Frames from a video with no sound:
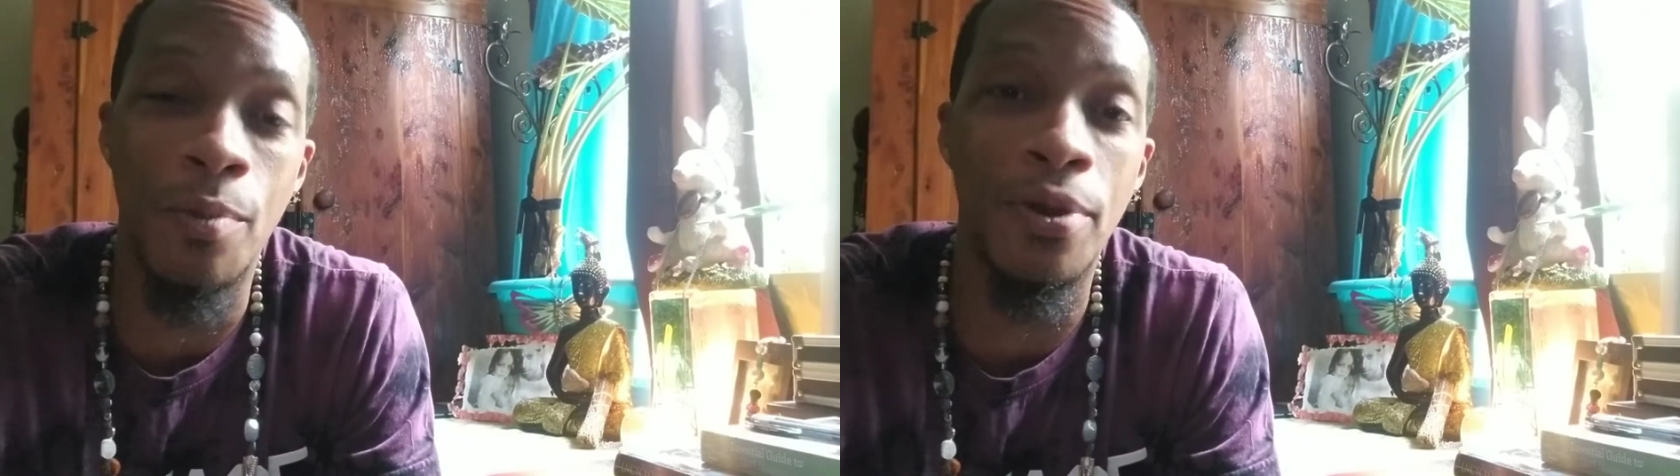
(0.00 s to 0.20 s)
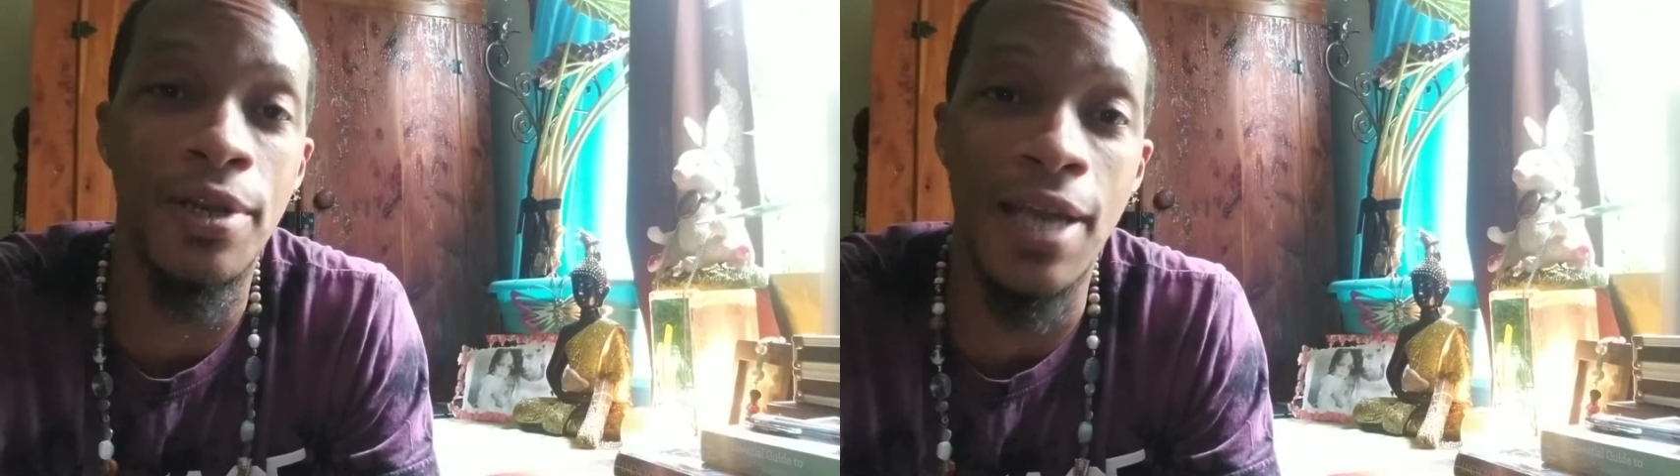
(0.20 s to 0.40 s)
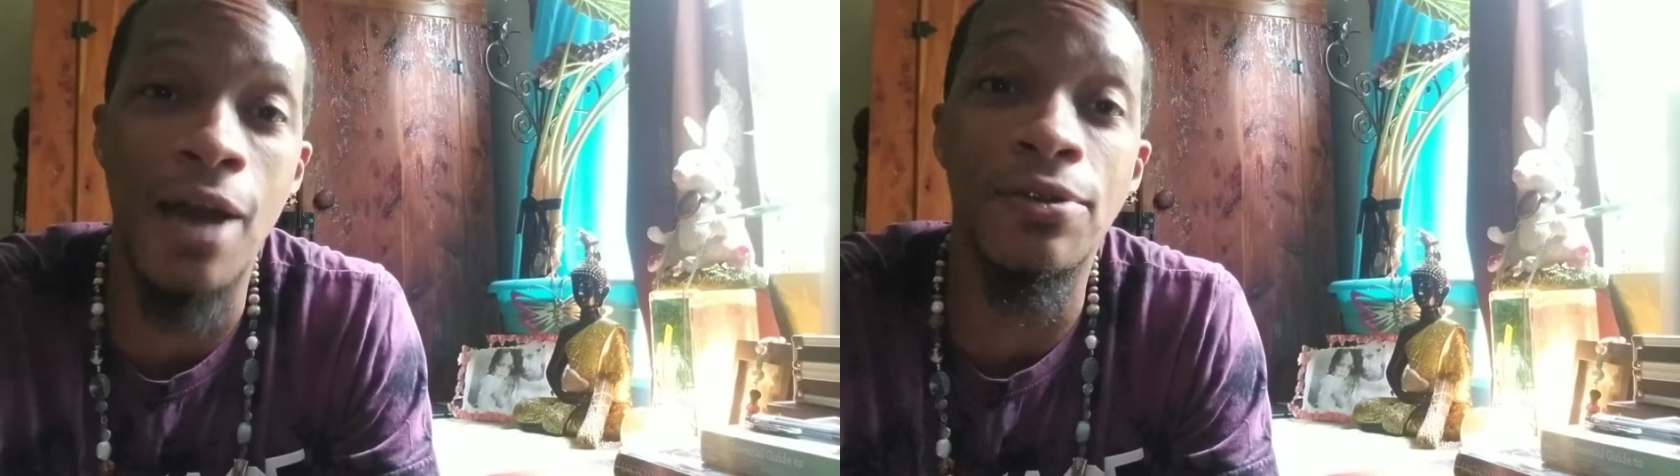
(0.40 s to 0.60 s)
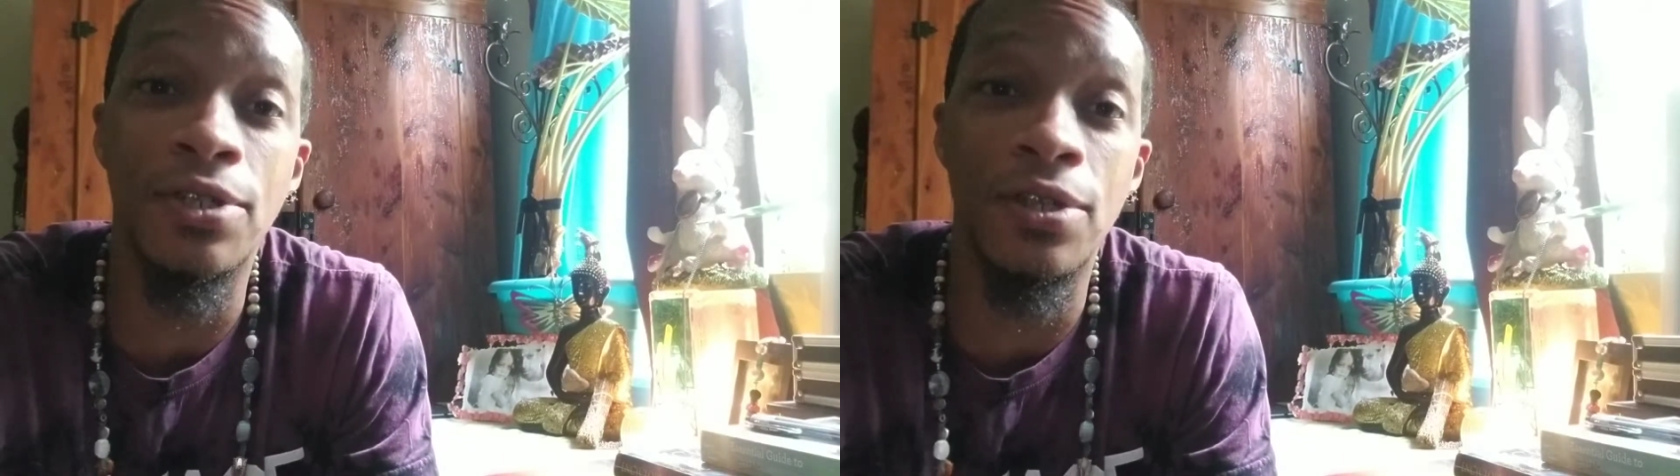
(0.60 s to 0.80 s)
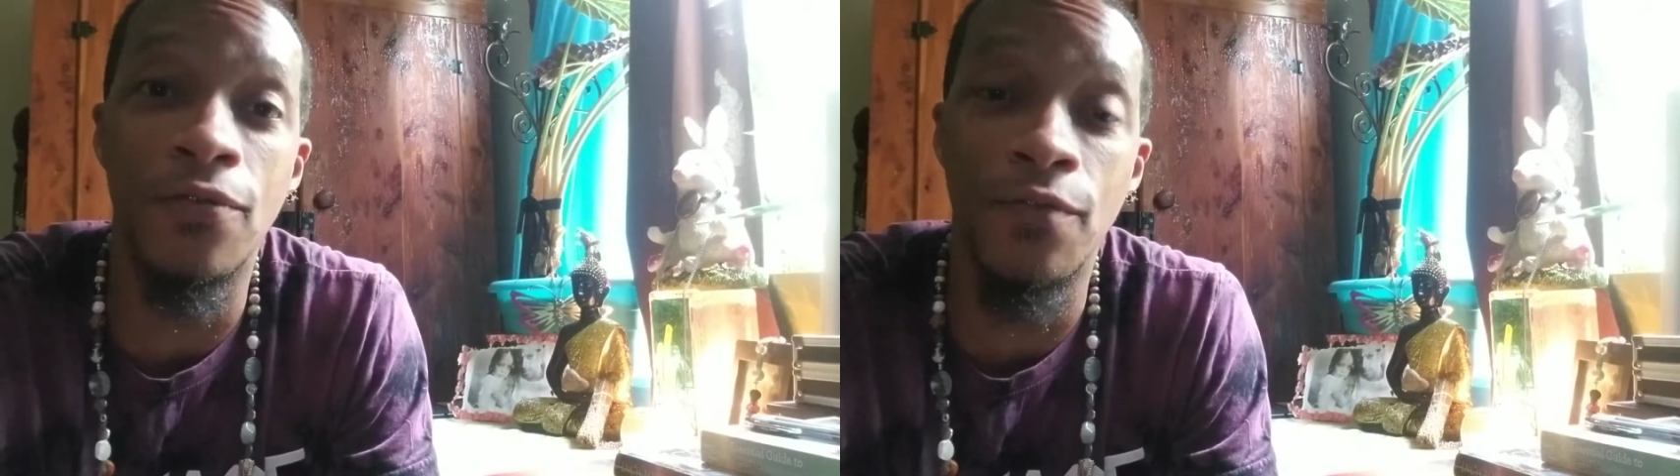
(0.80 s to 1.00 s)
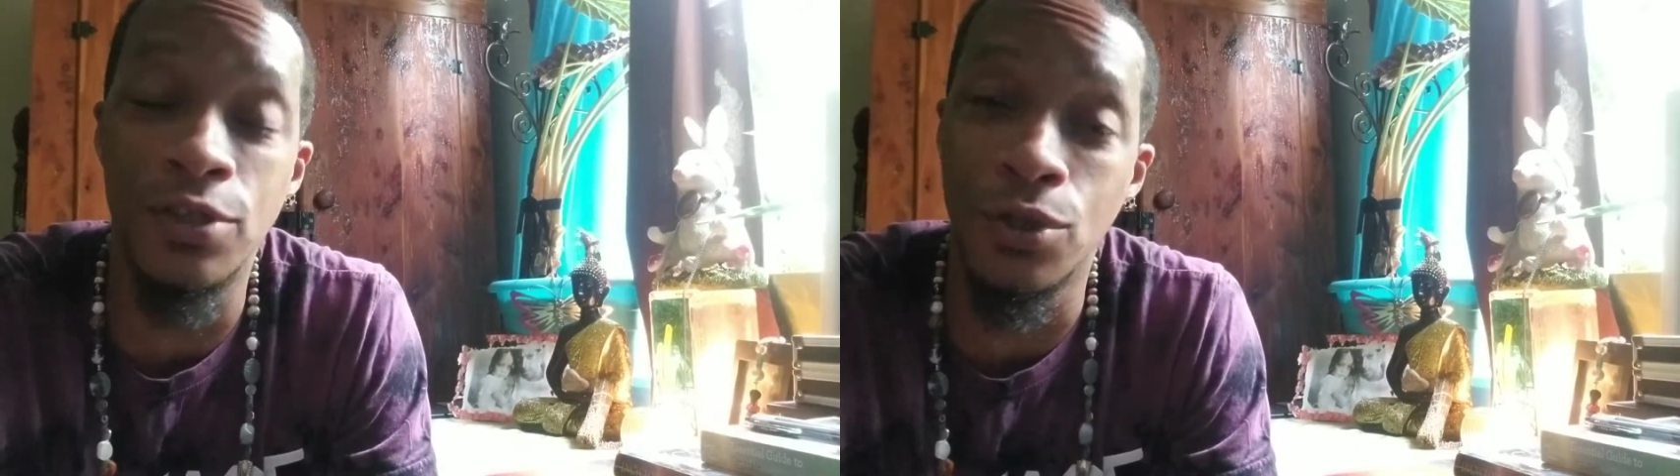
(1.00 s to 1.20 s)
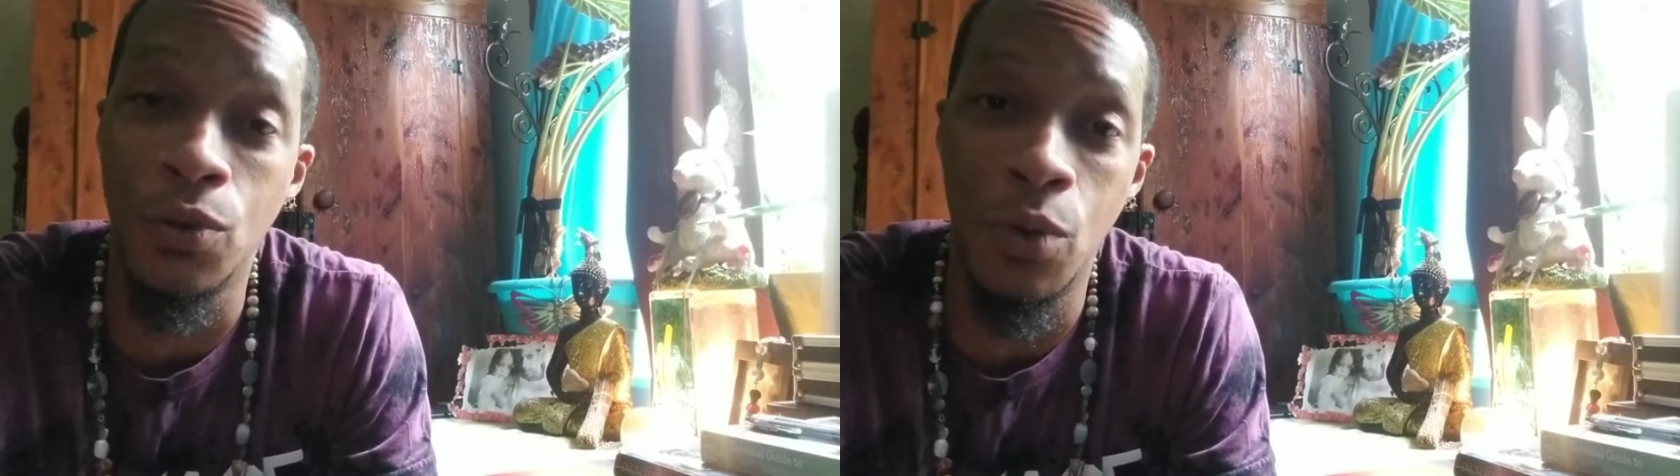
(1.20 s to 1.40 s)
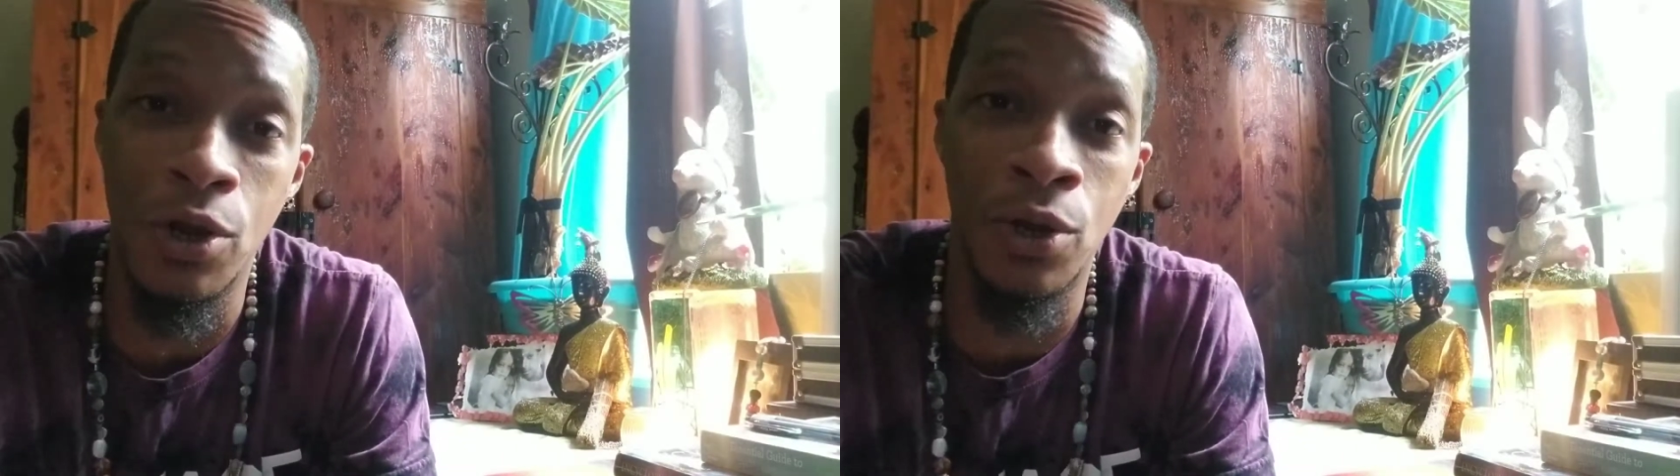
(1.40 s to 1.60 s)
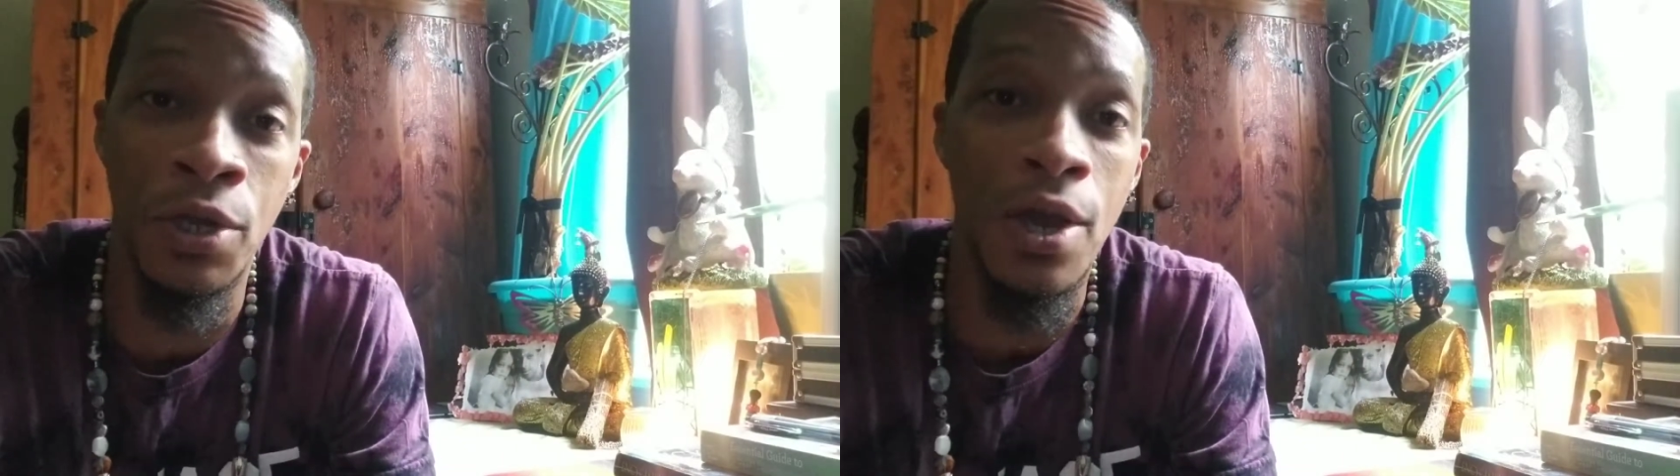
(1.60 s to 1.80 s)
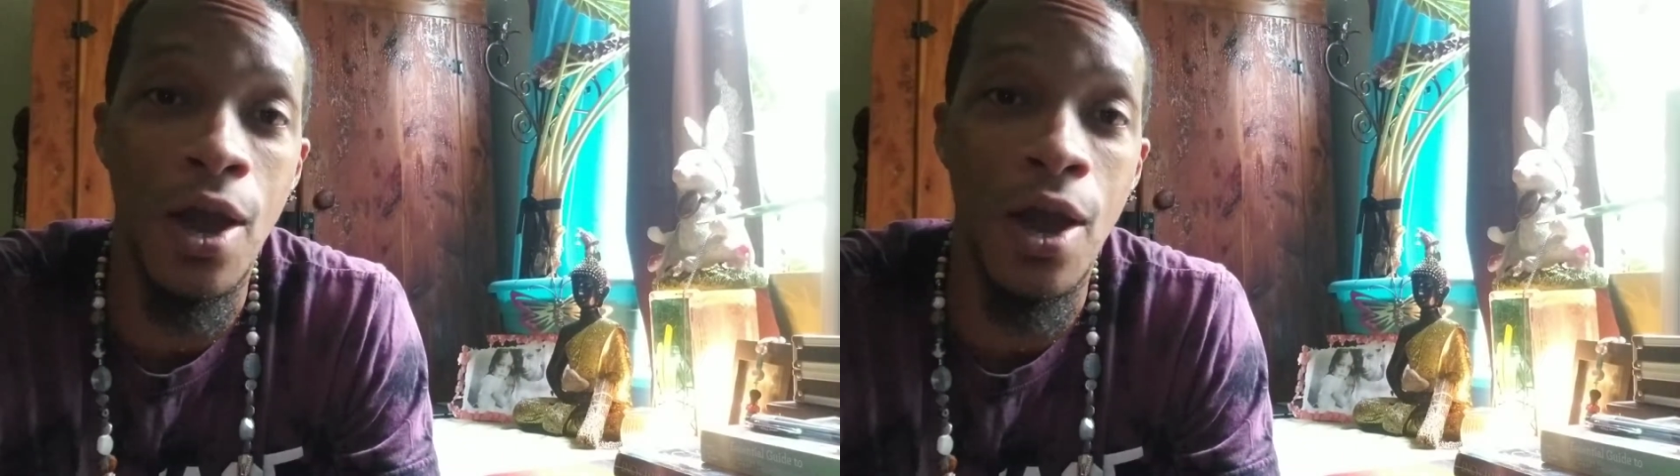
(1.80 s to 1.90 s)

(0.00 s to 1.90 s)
putting out into the physical world